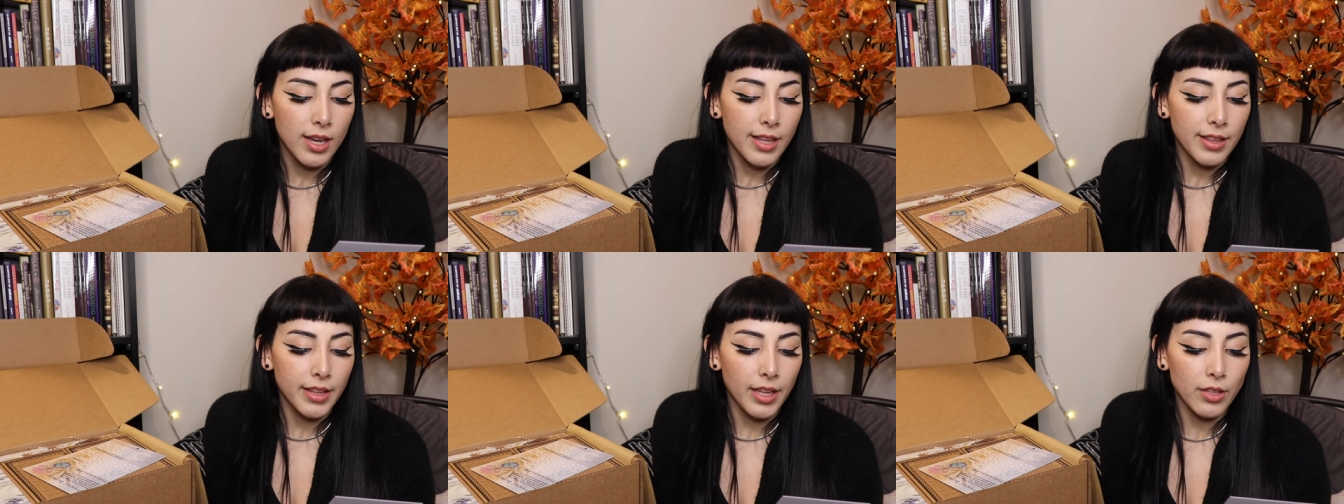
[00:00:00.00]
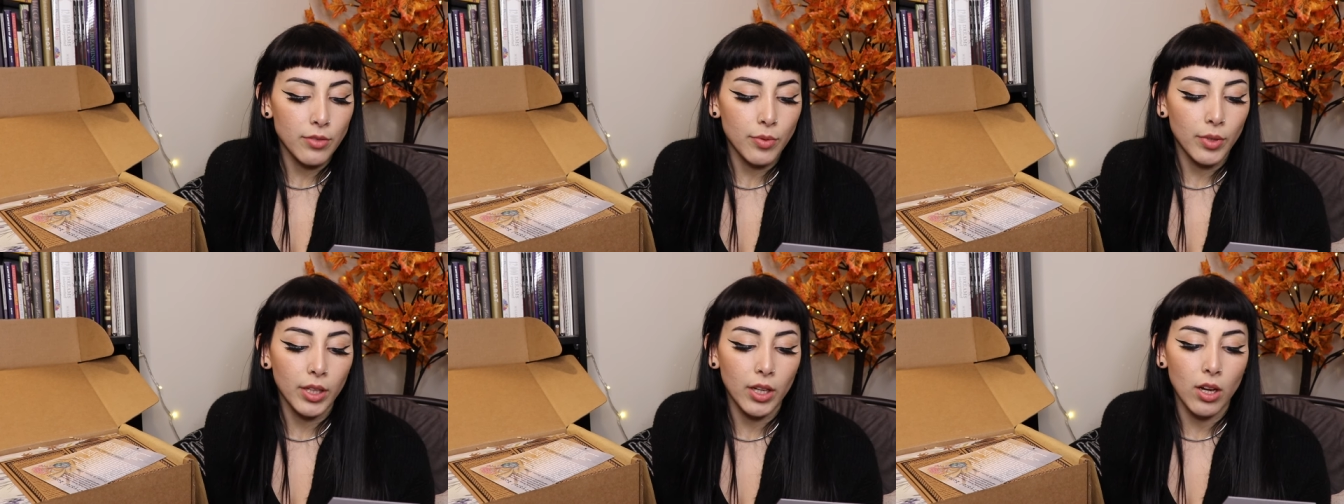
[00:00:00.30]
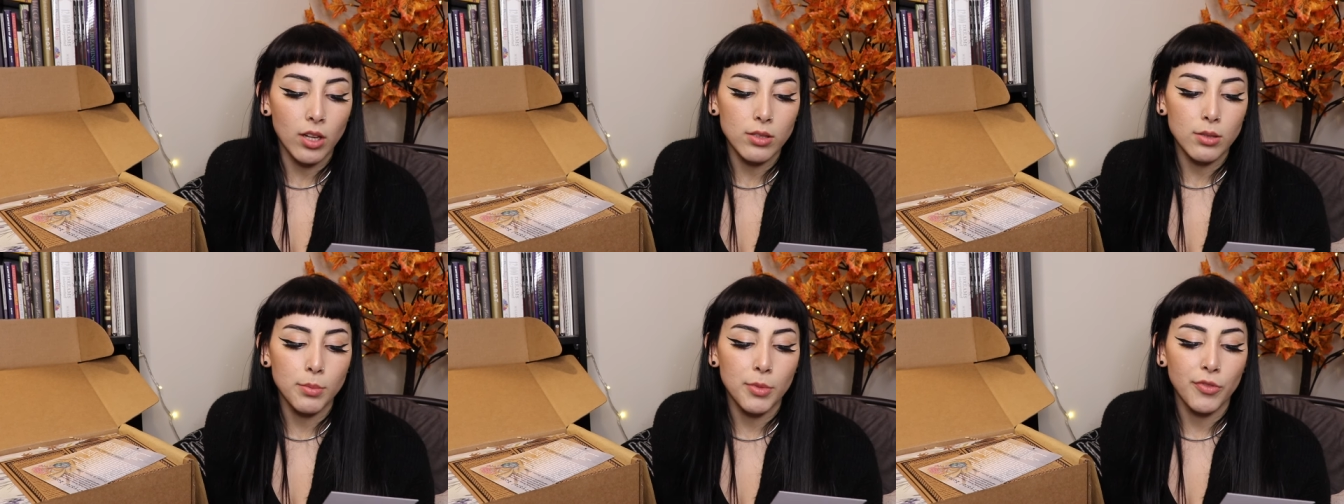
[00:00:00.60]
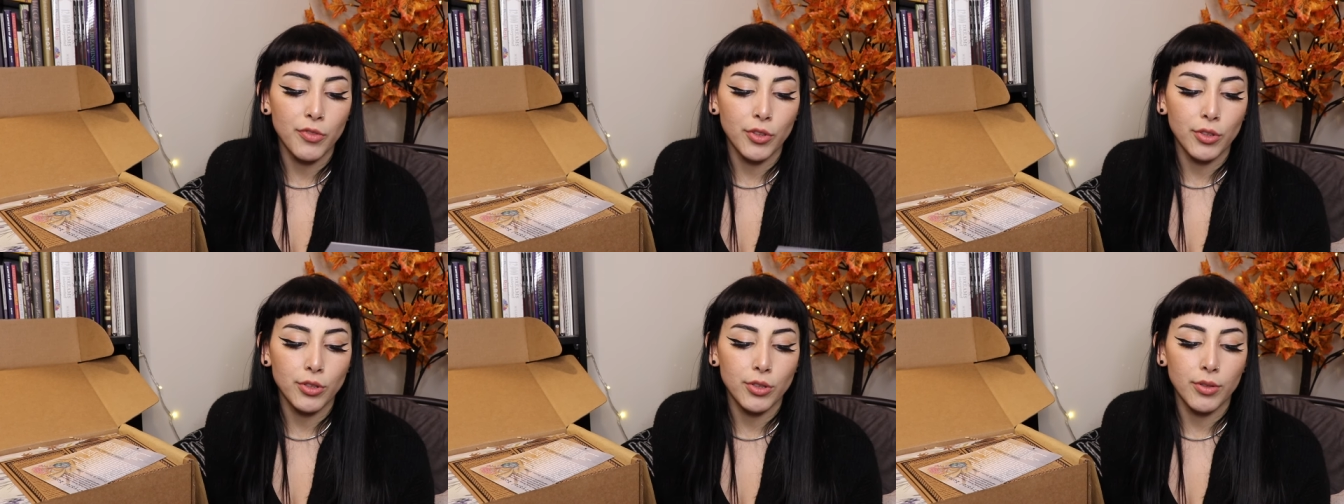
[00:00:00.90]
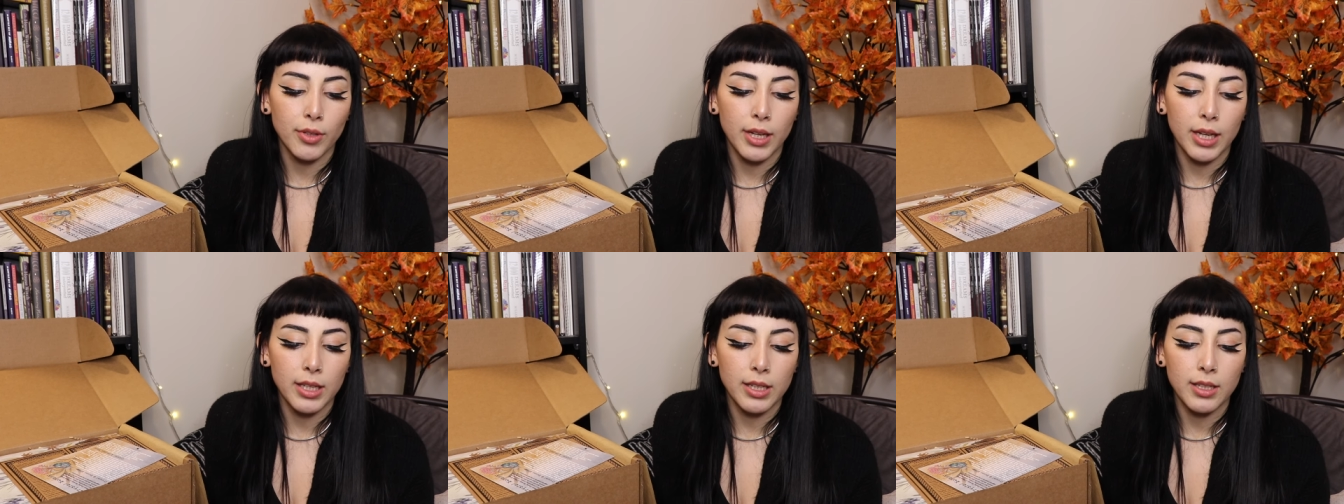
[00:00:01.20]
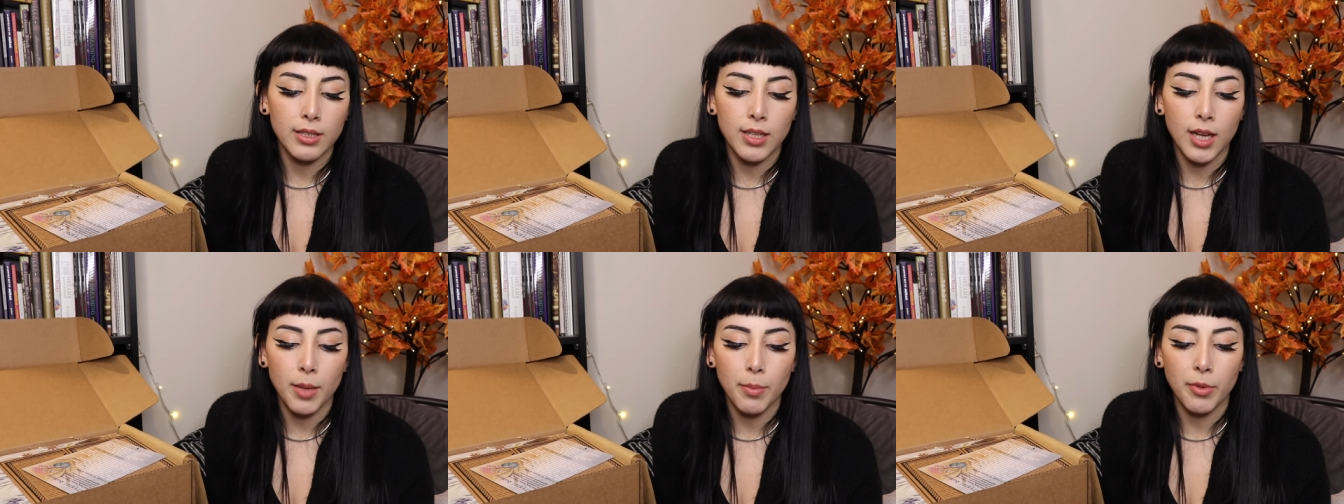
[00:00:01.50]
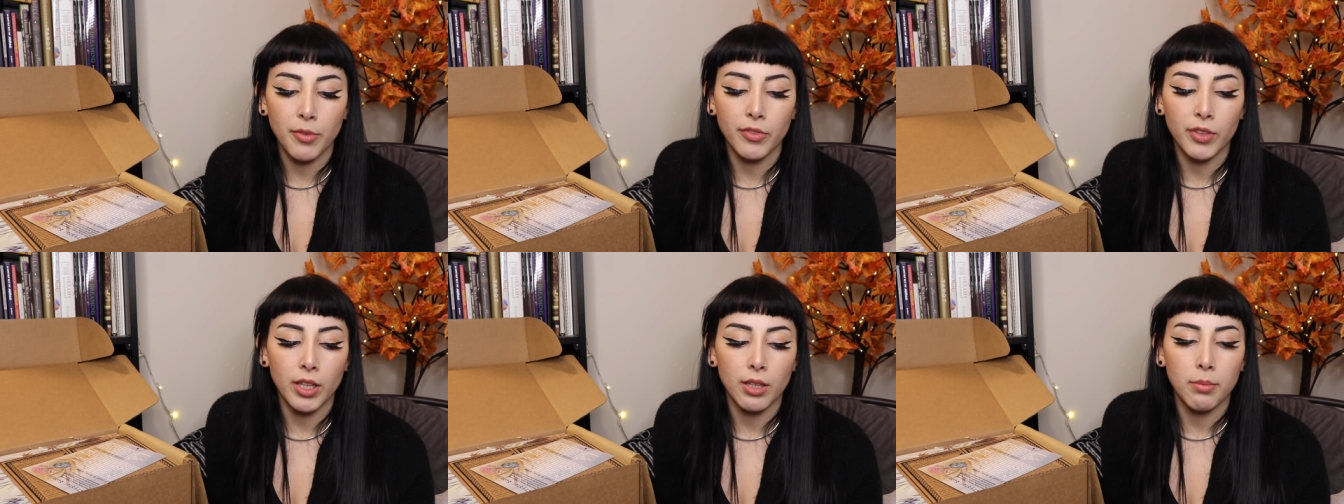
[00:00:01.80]
That's really awesome if you're doing any type
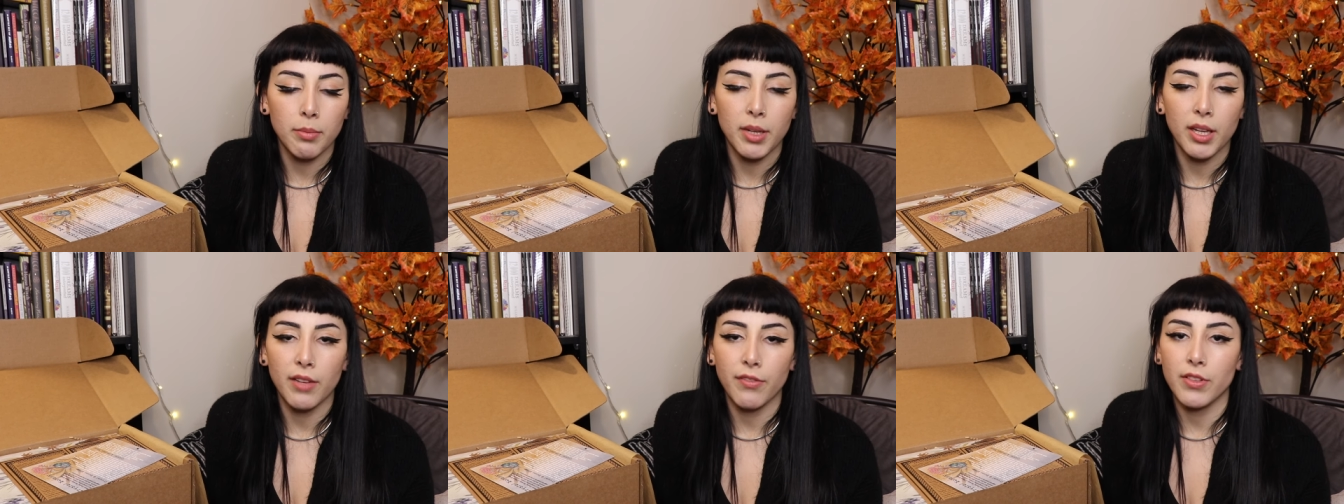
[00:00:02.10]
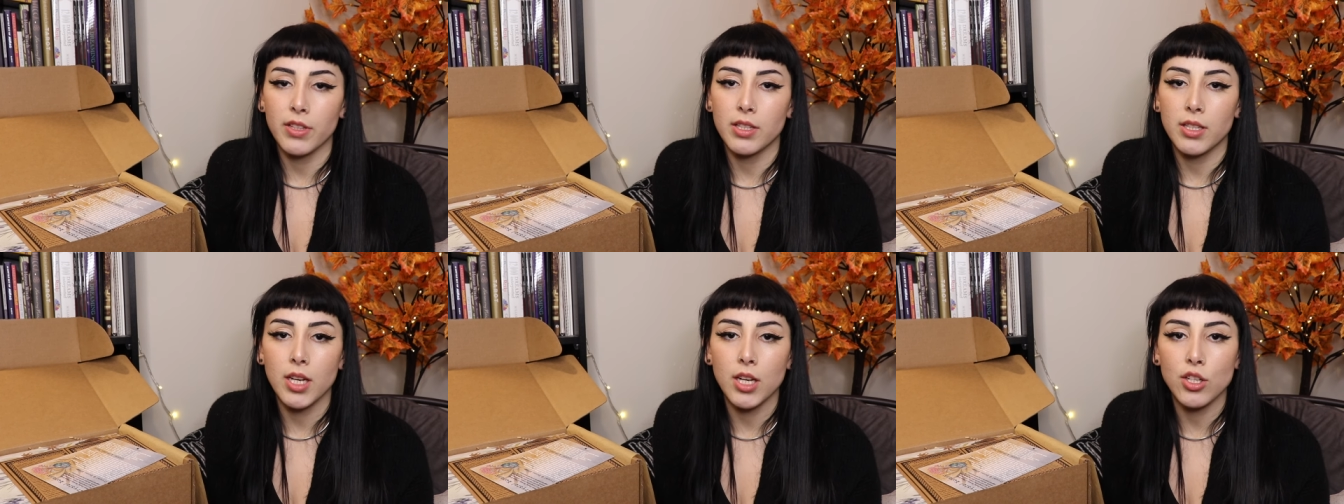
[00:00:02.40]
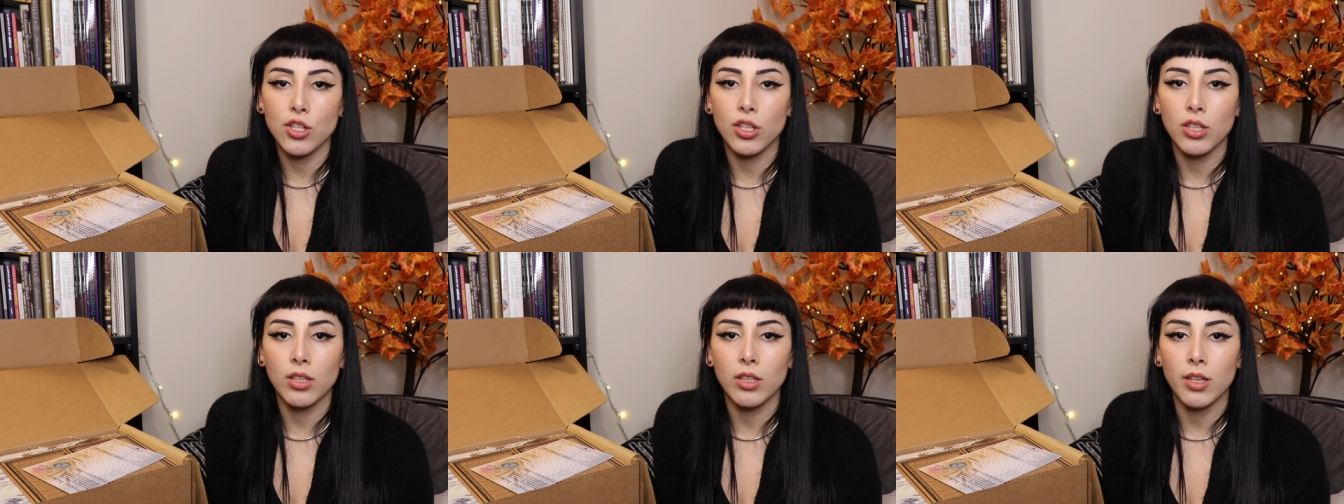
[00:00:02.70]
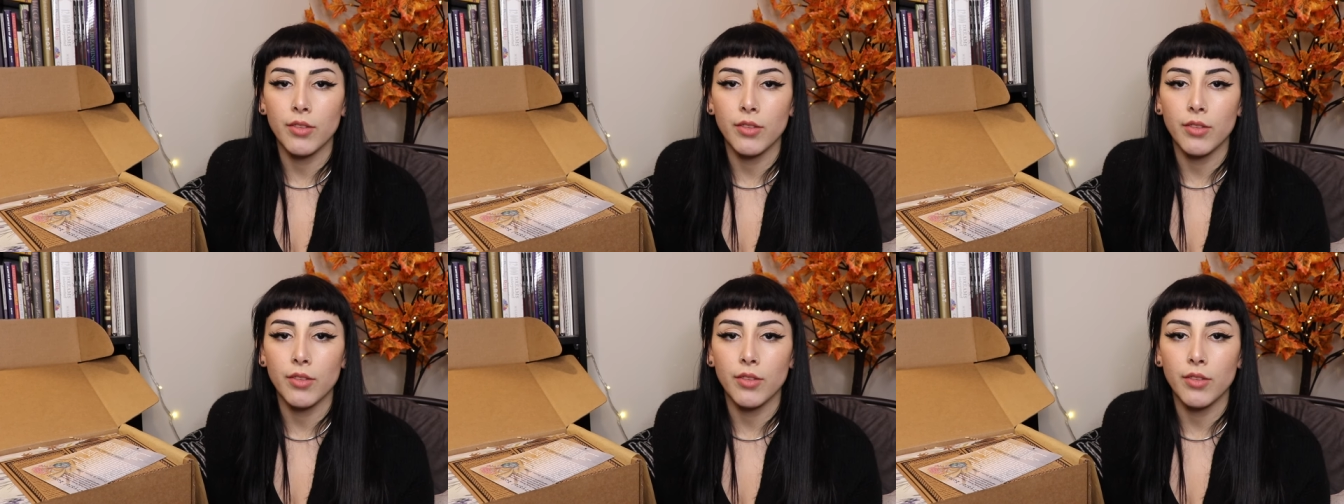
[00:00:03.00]
of like manifestation,